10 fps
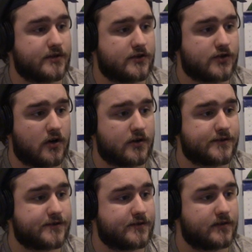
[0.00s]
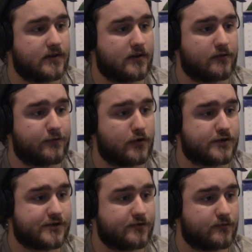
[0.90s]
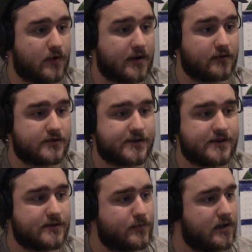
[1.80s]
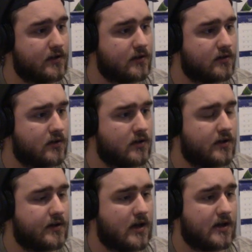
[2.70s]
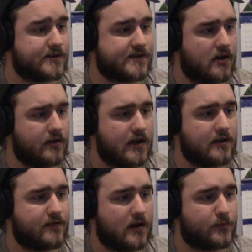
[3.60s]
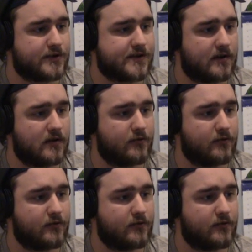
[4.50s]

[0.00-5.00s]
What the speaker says: Sharks in our first regular season meeting and sell 85% of